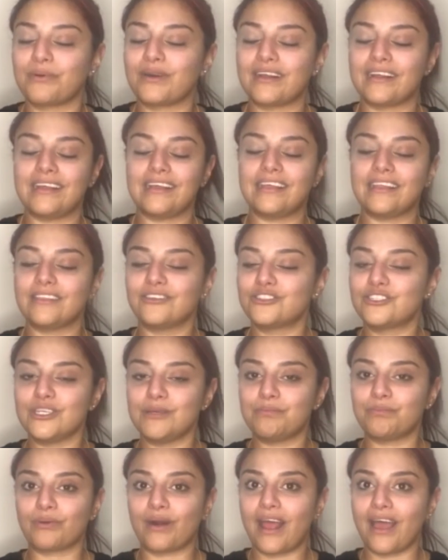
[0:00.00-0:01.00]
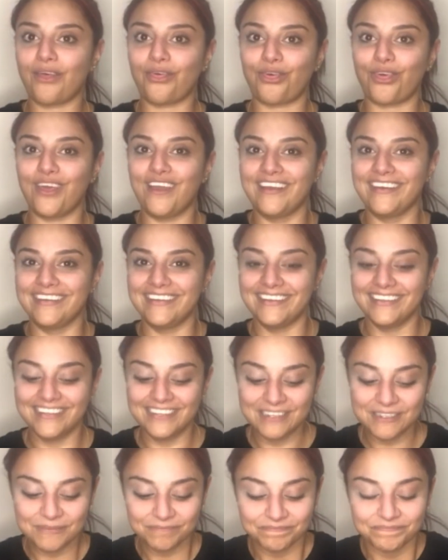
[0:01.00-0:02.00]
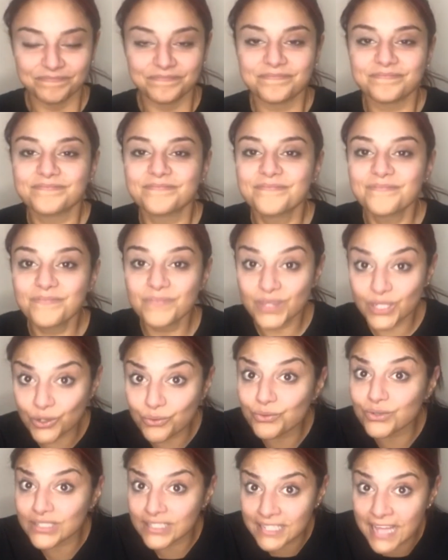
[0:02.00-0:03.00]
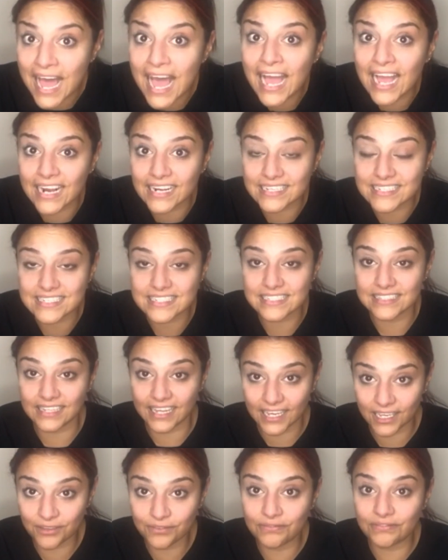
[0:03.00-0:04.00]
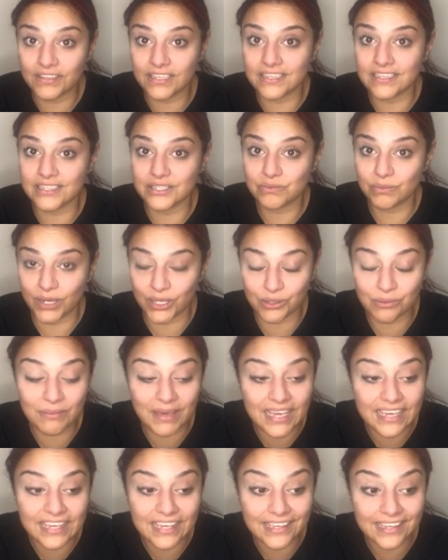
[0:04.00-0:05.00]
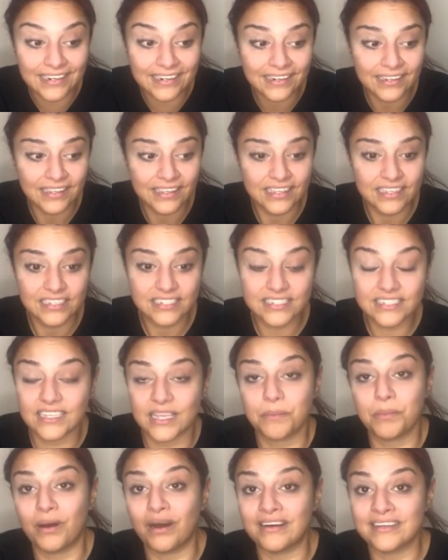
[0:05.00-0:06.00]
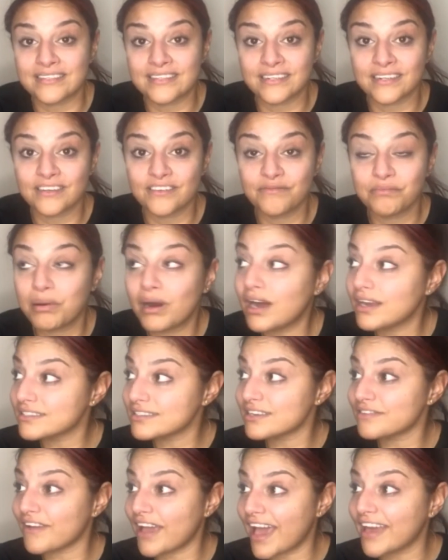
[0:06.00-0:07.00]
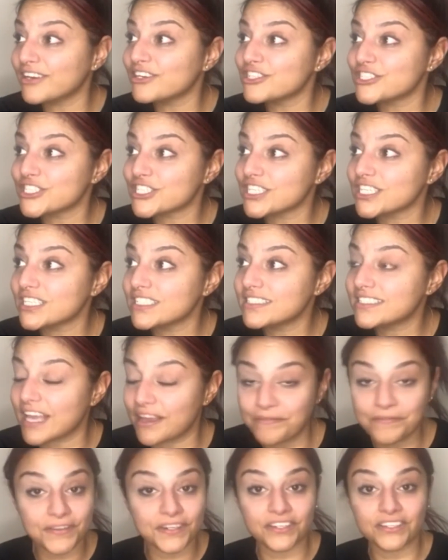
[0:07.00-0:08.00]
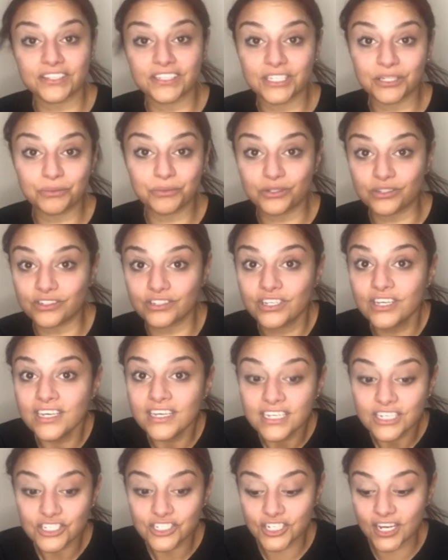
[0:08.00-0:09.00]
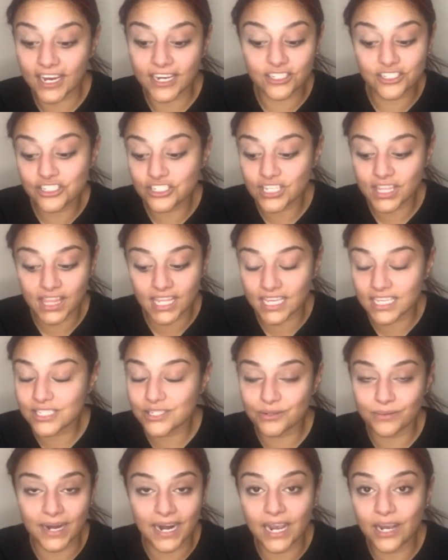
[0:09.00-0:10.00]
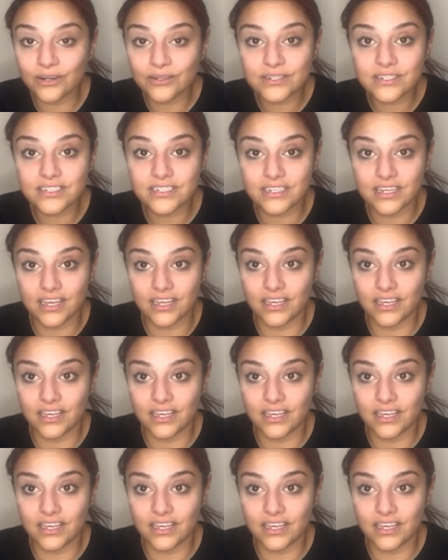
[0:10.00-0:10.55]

breath. Relax. Life is what you make it. Stay positive. Positive energy definitely will change things around